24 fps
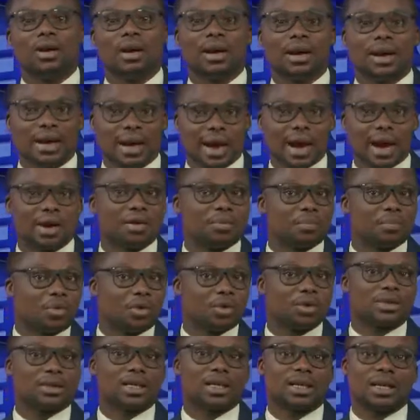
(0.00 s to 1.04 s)
naira
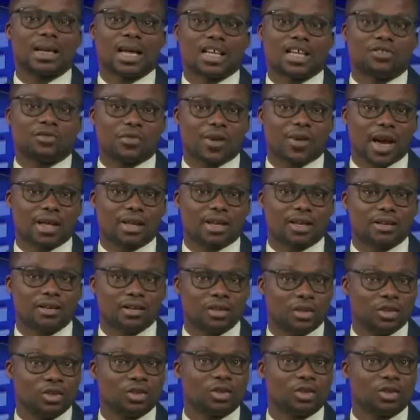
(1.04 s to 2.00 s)
posted last Friday to